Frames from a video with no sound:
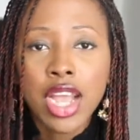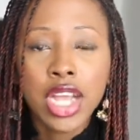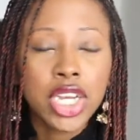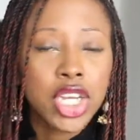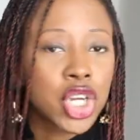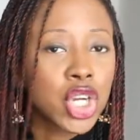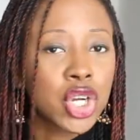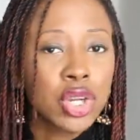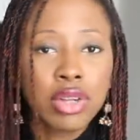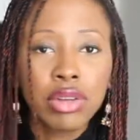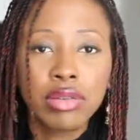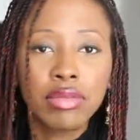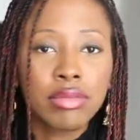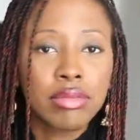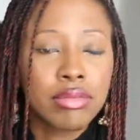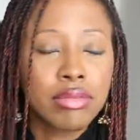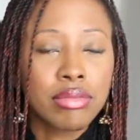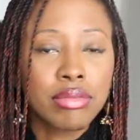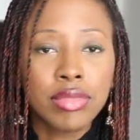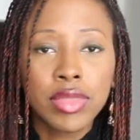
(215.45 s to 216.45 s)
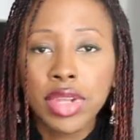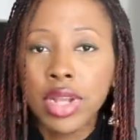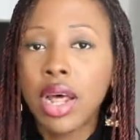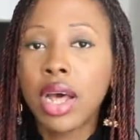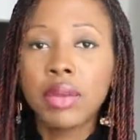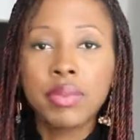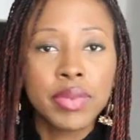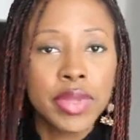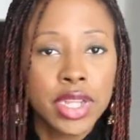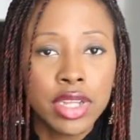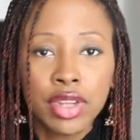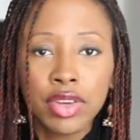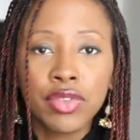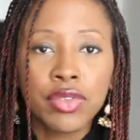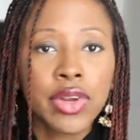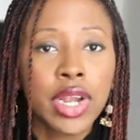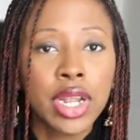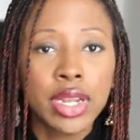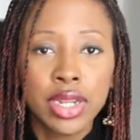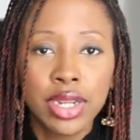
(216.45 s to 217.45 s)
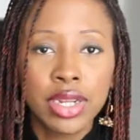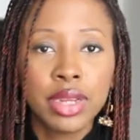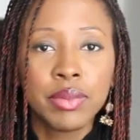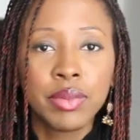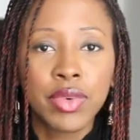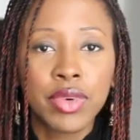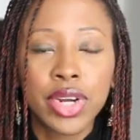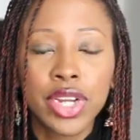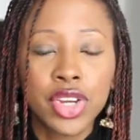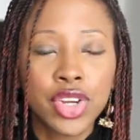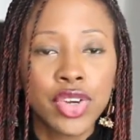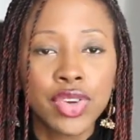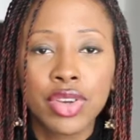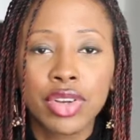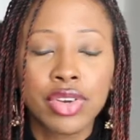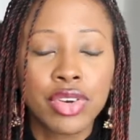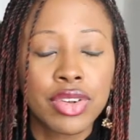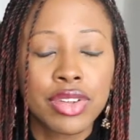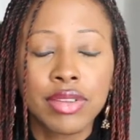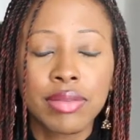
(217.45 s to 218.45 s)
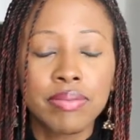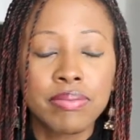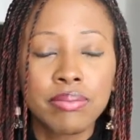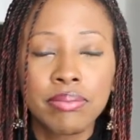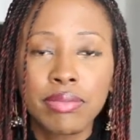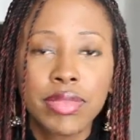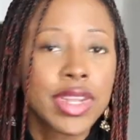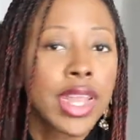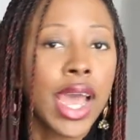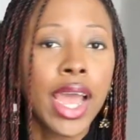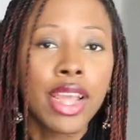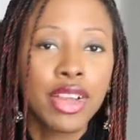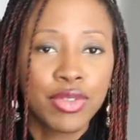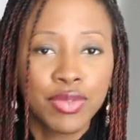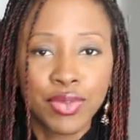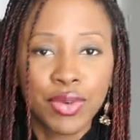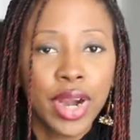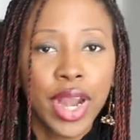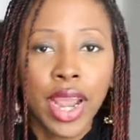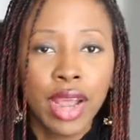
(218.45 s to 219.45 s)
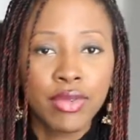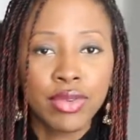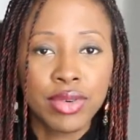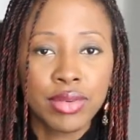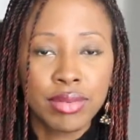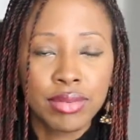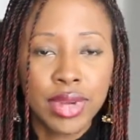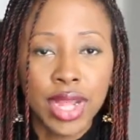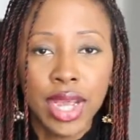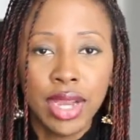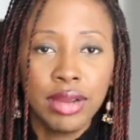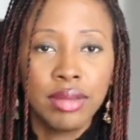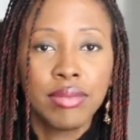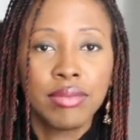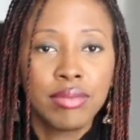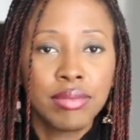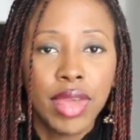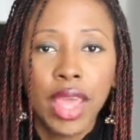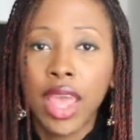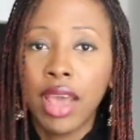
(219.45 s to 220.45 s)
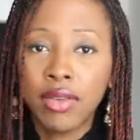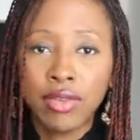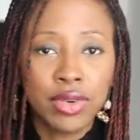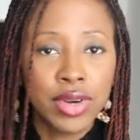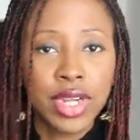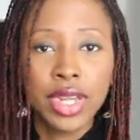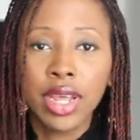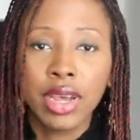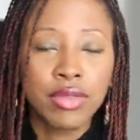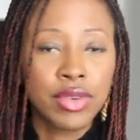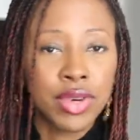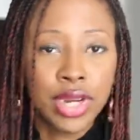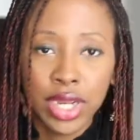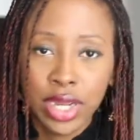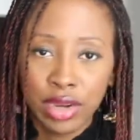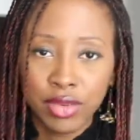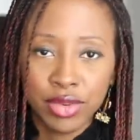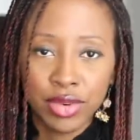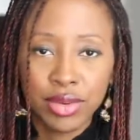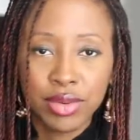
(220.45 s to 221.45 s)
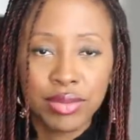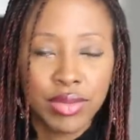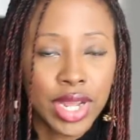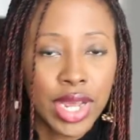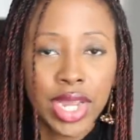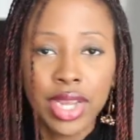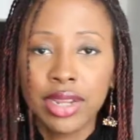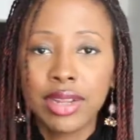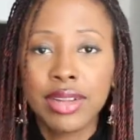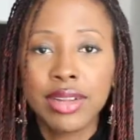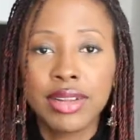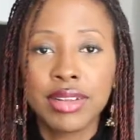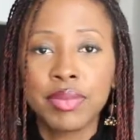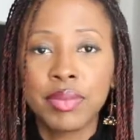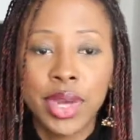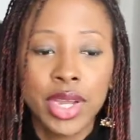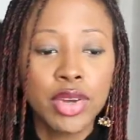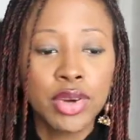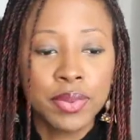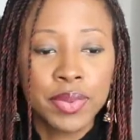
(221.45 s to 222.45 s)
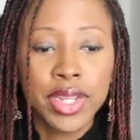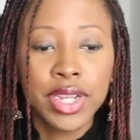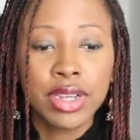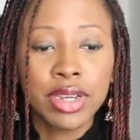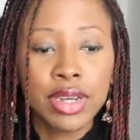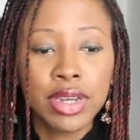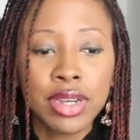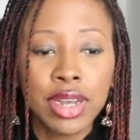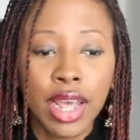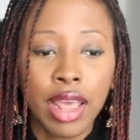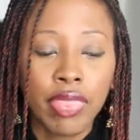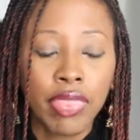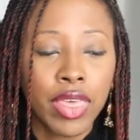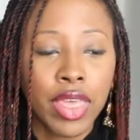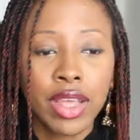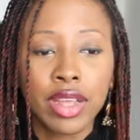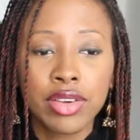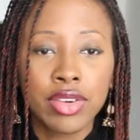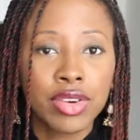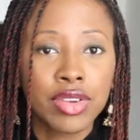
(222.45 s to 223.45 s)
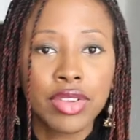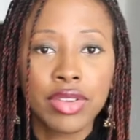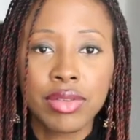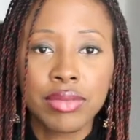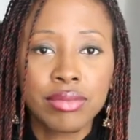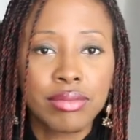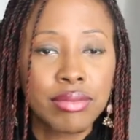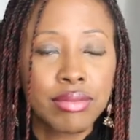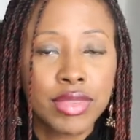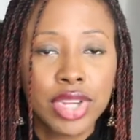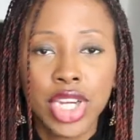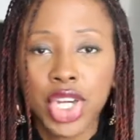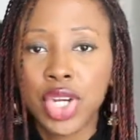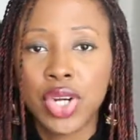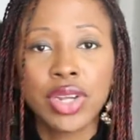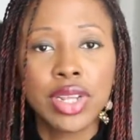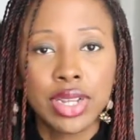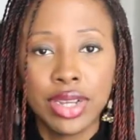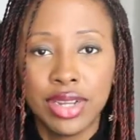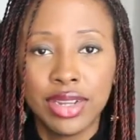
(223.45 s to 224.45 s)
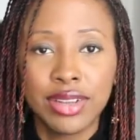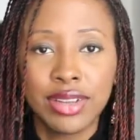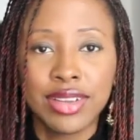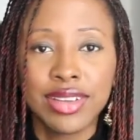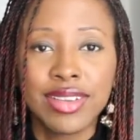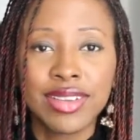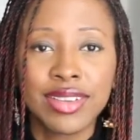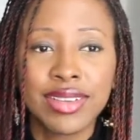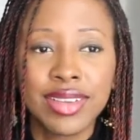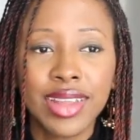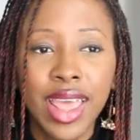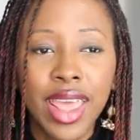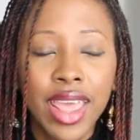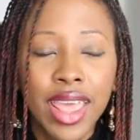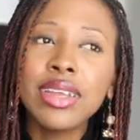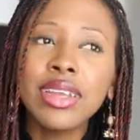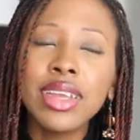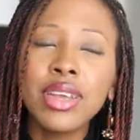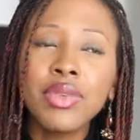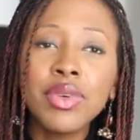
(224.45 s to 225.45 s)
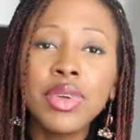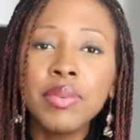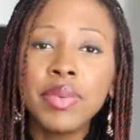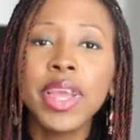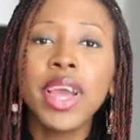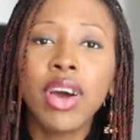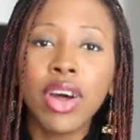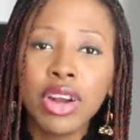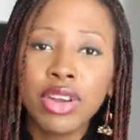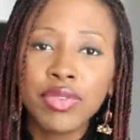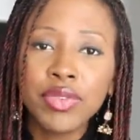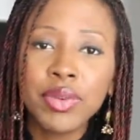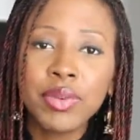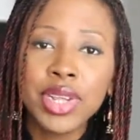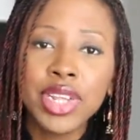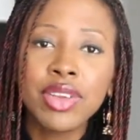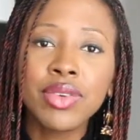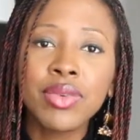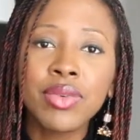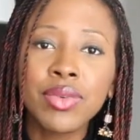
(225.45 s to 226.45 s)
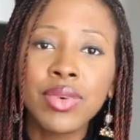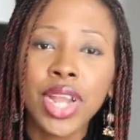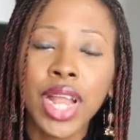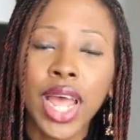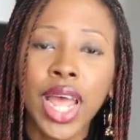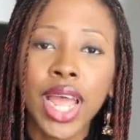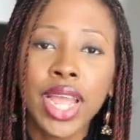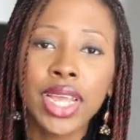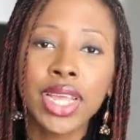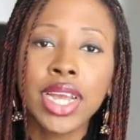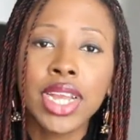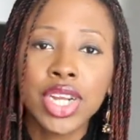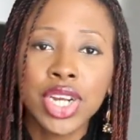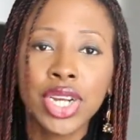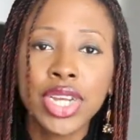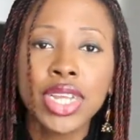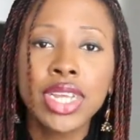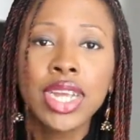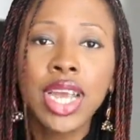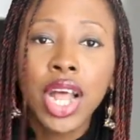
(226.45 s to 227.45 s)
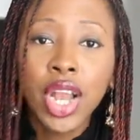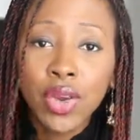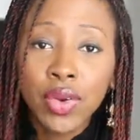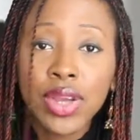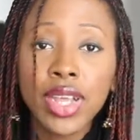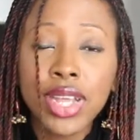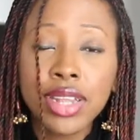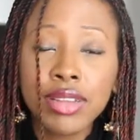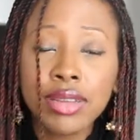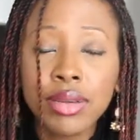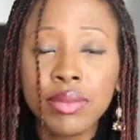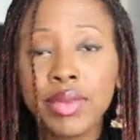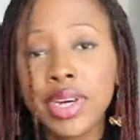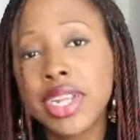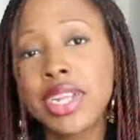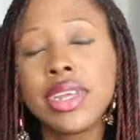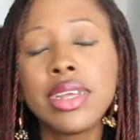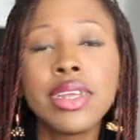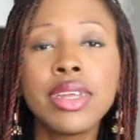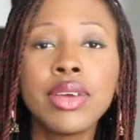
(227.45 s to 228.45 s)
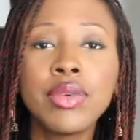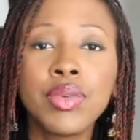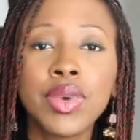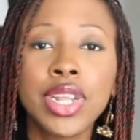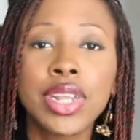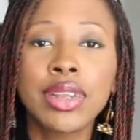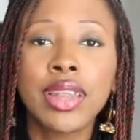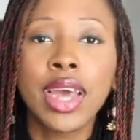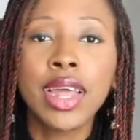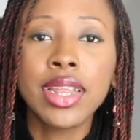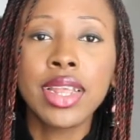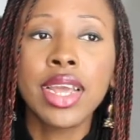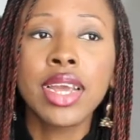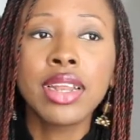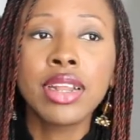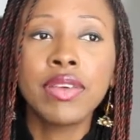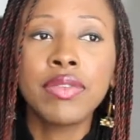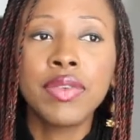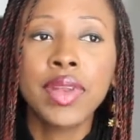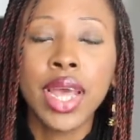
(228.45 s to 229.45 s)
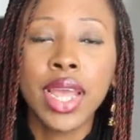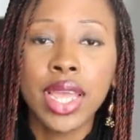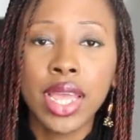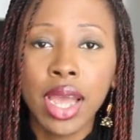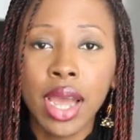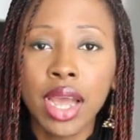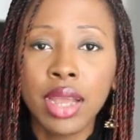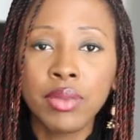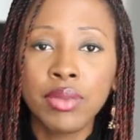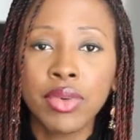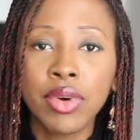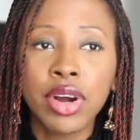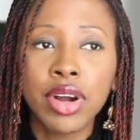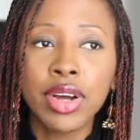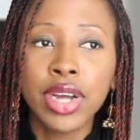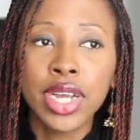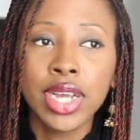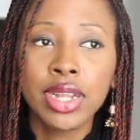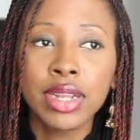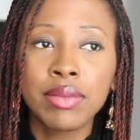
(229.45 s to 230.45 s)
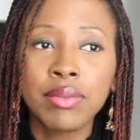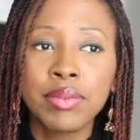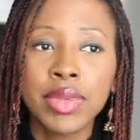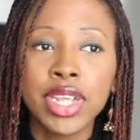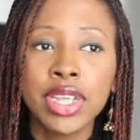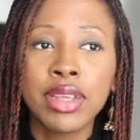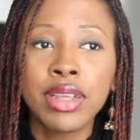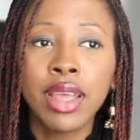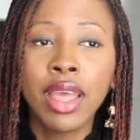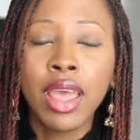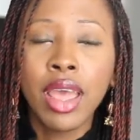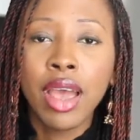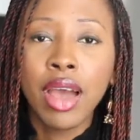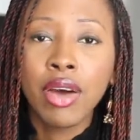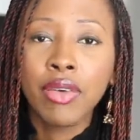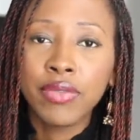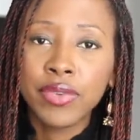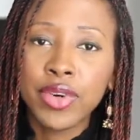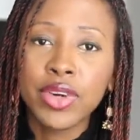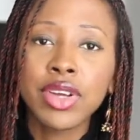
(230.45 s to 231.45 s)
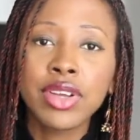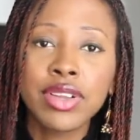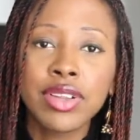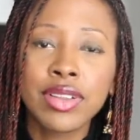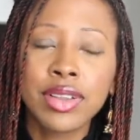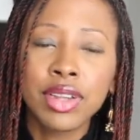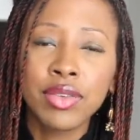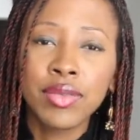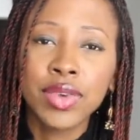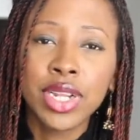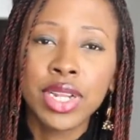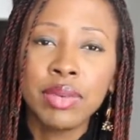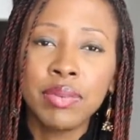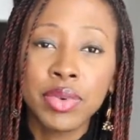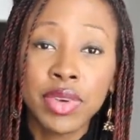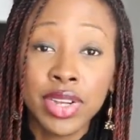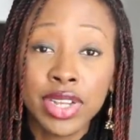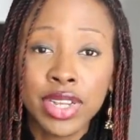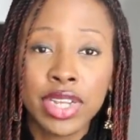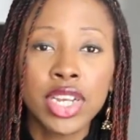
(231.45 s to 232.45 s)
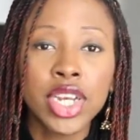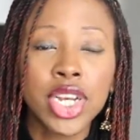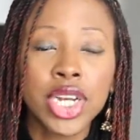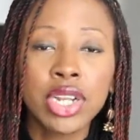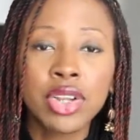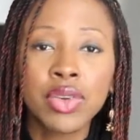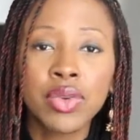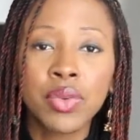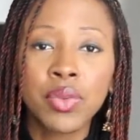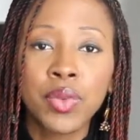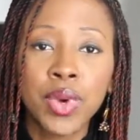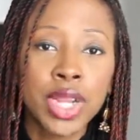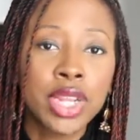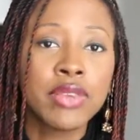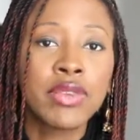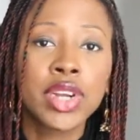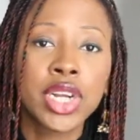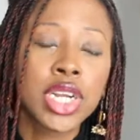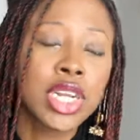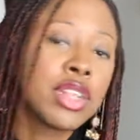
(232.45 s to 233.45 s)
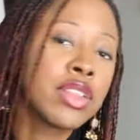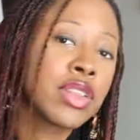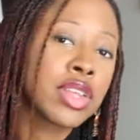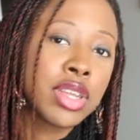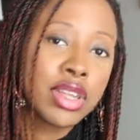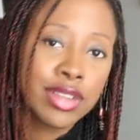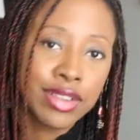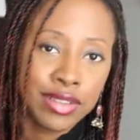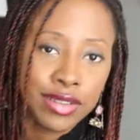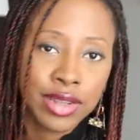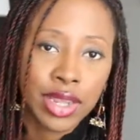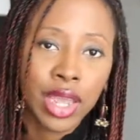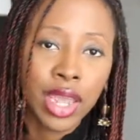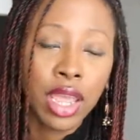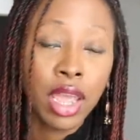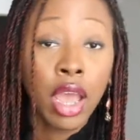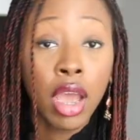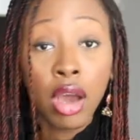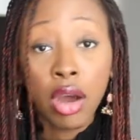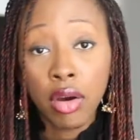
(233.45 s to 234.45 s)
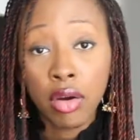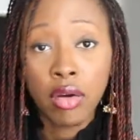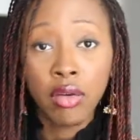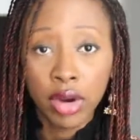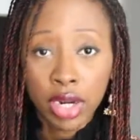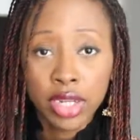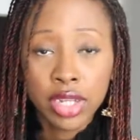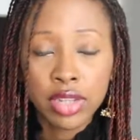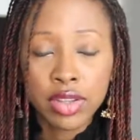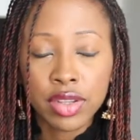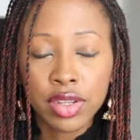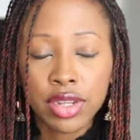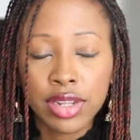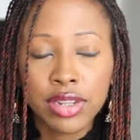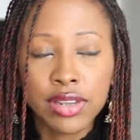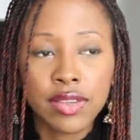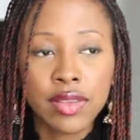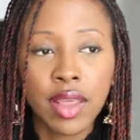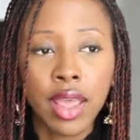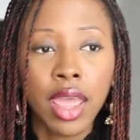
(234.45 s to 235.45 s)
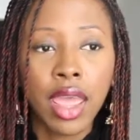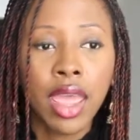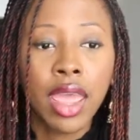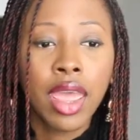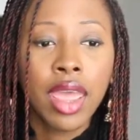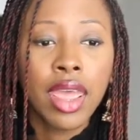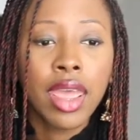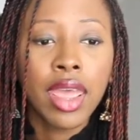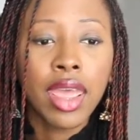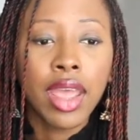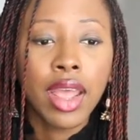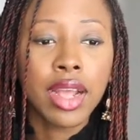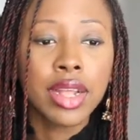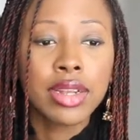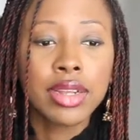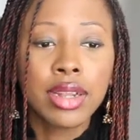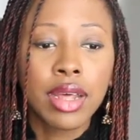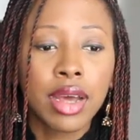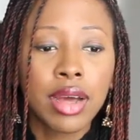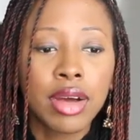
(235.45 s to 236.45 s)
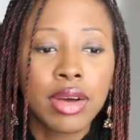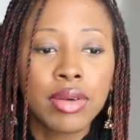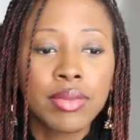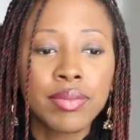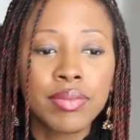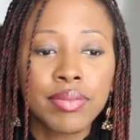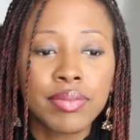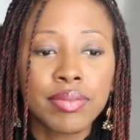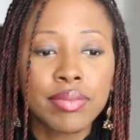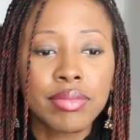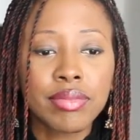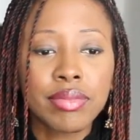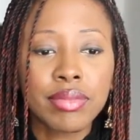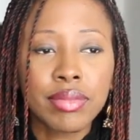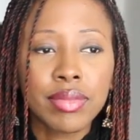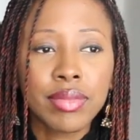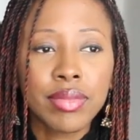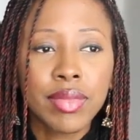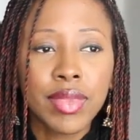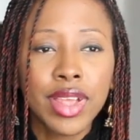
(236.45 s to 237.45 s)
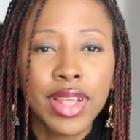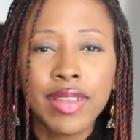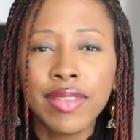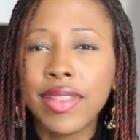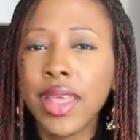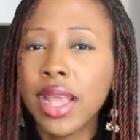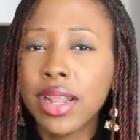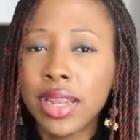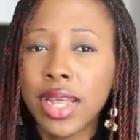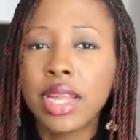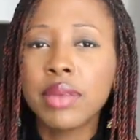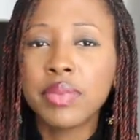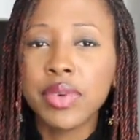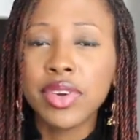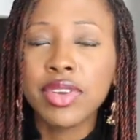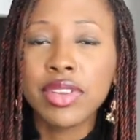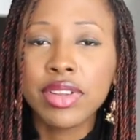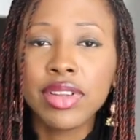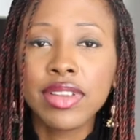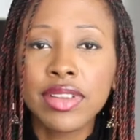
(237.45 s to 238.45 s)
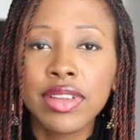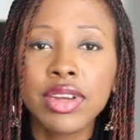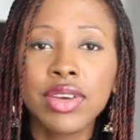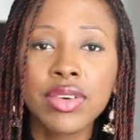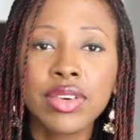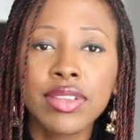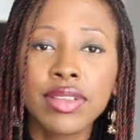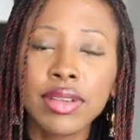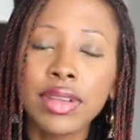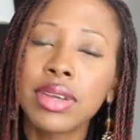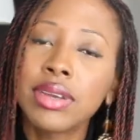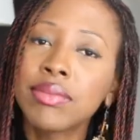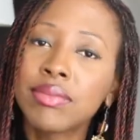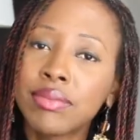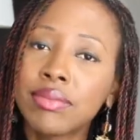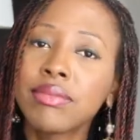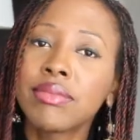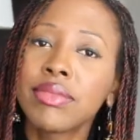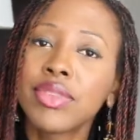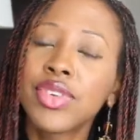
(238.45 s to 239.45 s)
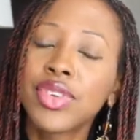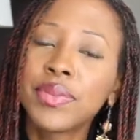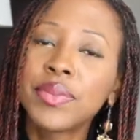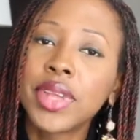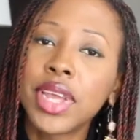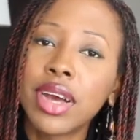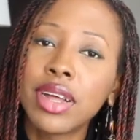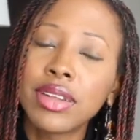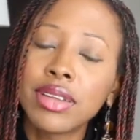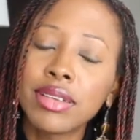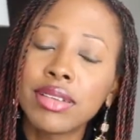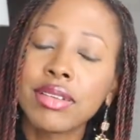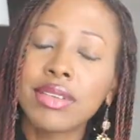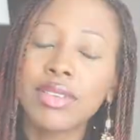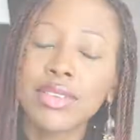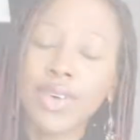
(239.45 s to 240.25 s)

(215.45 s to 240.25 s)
it should not be a trend anymore. It should just die forever. Like ever and ever and ever. Like, it's my opinion, I think it just shouldn't exist. It would be hard for me to like actually look at somebody with that kind of like eyebrow and be focused and really pay attention to whatever she's gonna say or he's gonna say and uh, take that person seriously to be honest